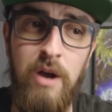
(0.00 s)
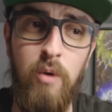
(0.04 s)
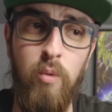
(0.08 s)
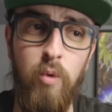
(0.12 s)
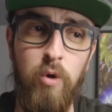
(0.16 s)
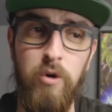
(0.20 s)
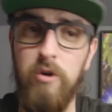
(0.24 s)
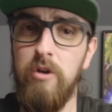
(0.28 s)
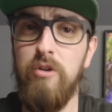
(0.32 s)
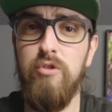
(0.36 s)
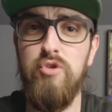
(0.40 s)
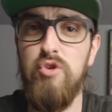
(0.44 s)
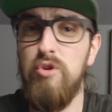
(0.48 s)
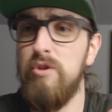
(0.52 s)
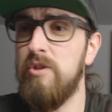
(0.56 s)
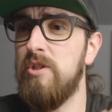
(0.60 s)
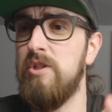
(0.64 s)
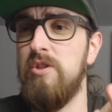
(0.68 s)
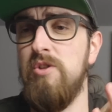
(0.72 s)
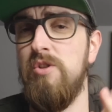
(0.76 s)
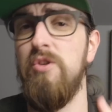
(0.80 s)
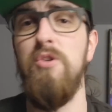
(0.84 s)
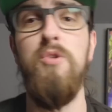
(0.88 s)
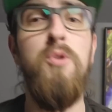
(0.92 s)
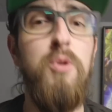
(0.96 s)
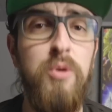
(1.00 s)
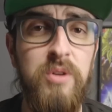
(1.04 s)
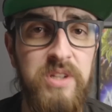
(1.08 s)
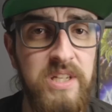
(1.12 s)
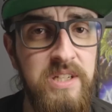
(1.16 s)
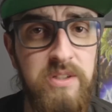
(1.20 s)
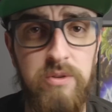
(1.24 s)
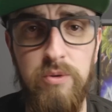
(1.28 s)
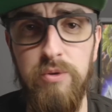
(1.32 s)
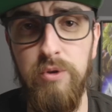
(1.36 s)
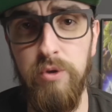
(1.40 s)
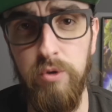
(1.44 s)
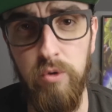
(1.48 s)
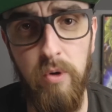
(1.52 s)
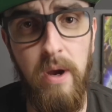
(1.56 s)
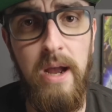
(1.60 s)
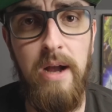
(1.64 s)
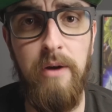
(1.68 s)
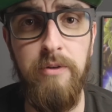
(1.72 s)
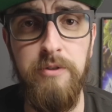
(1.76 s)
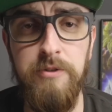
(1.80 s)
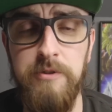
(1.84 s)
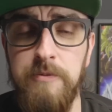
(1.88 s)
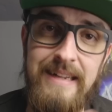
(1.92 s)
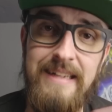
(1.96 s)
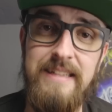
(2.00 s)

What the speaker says: were all just nuked into the ground.